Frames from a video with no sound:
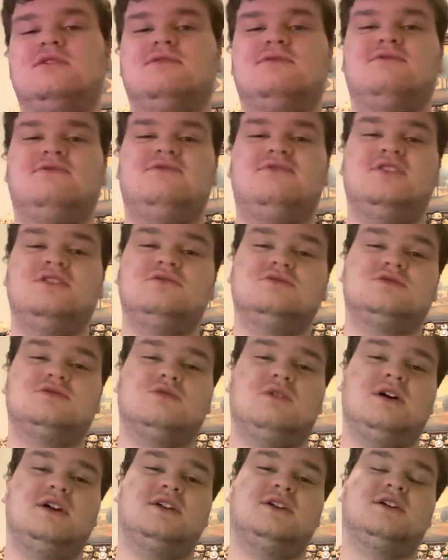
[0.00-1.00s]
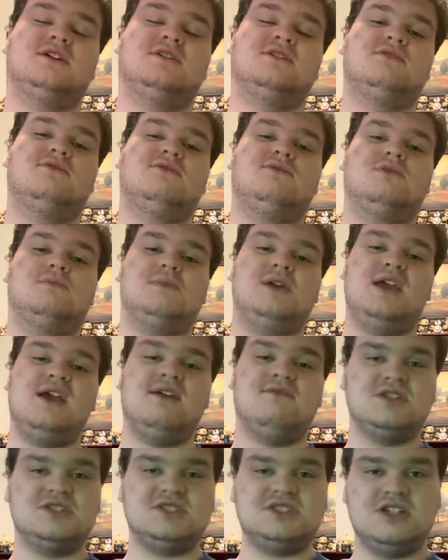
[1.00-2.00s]
Feels like from
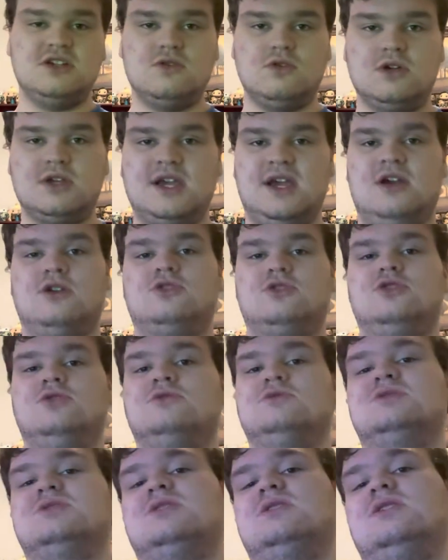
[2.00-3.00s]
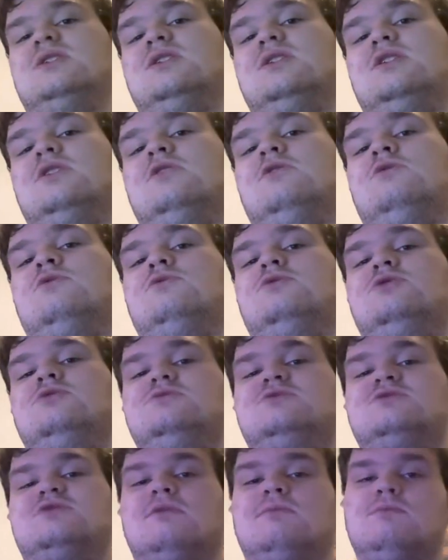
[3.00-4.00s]
every single characters who do
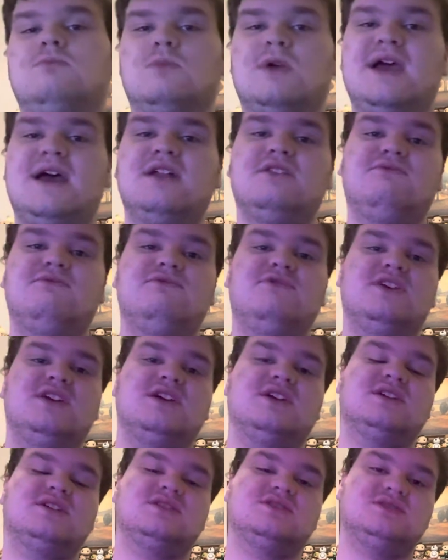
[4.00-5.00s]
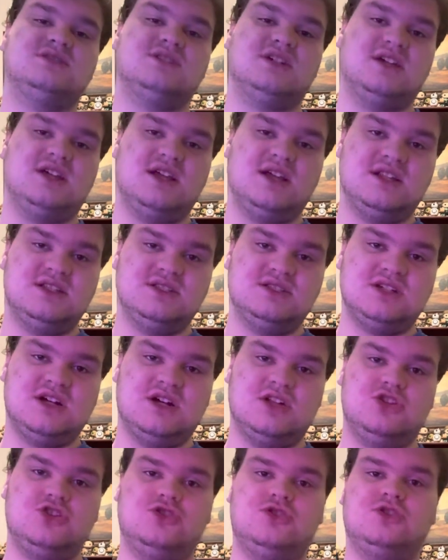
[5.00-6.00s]
some random things and
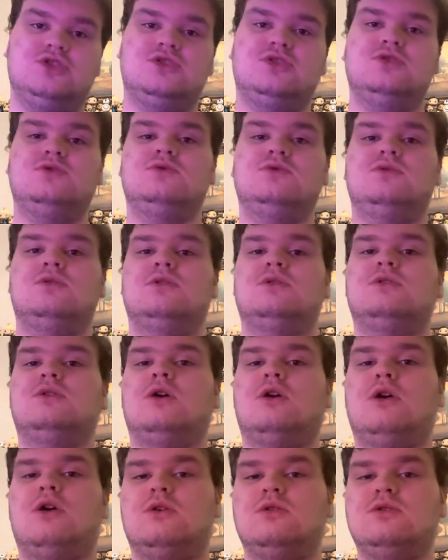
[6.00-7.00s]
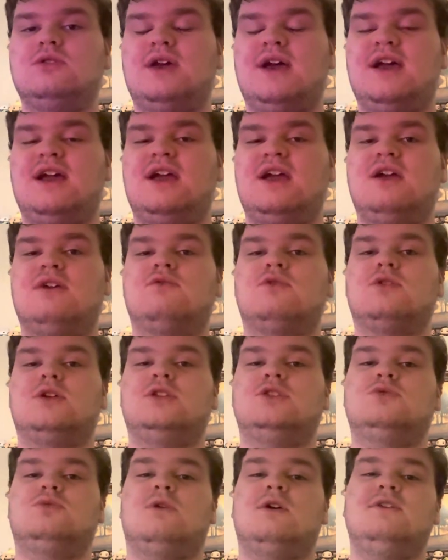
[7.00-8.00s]
such to do all that every
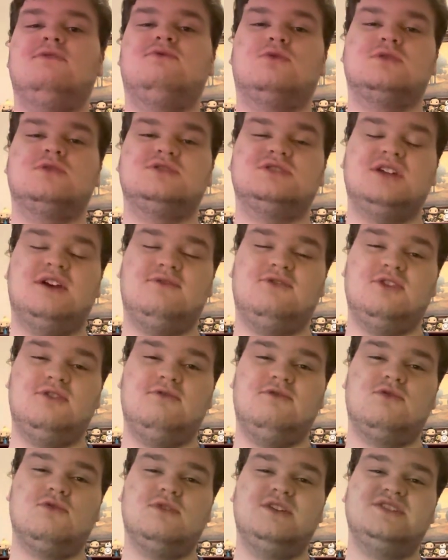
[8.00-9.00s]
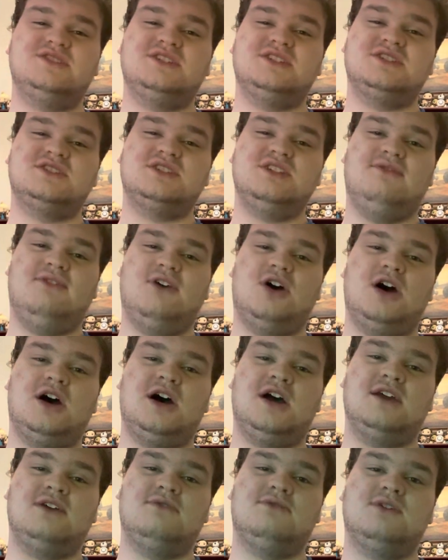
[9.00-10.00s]
24-7,
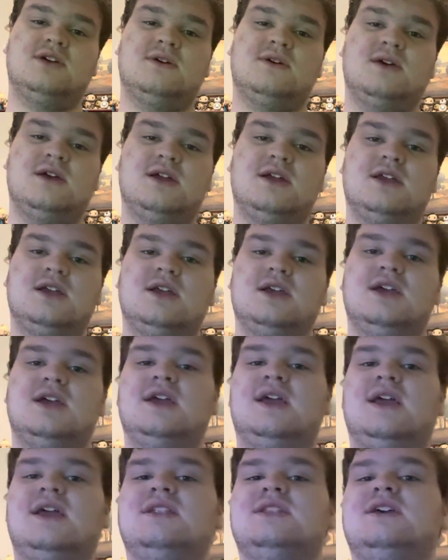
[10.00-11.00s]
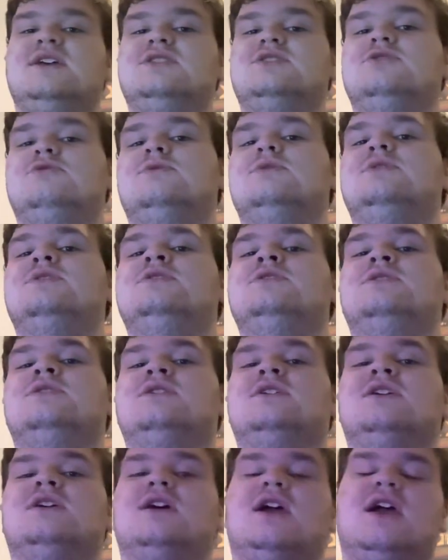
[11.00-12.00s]
365, and they doing
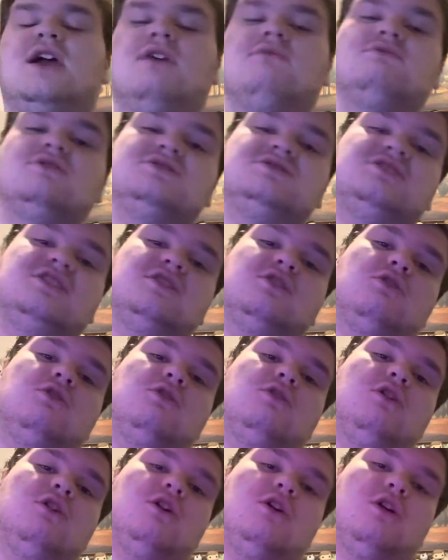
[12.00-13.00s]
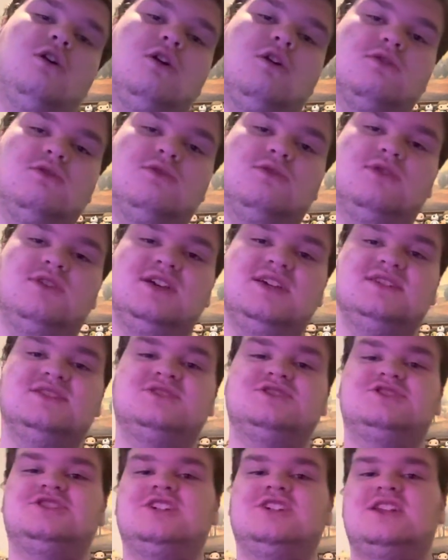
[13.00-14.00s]
every single, all these
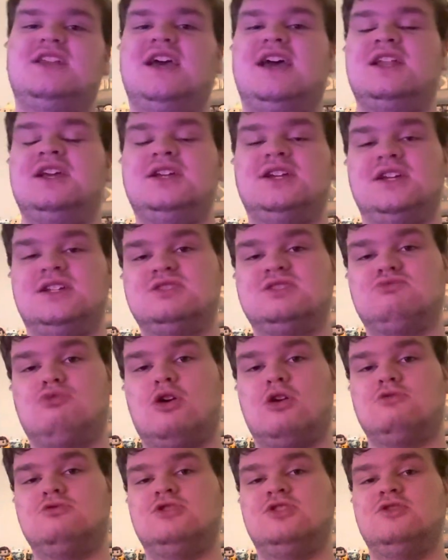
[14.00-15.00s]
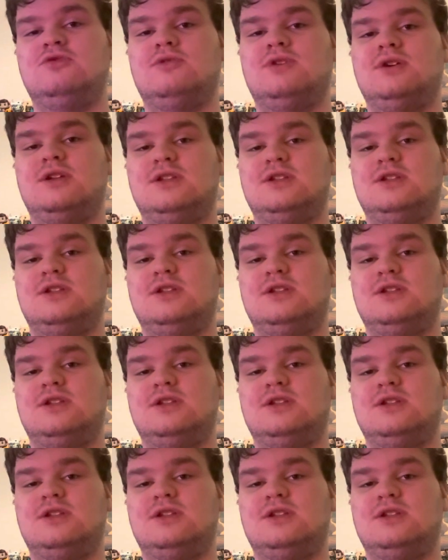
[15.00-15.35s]
shenanigans while doing.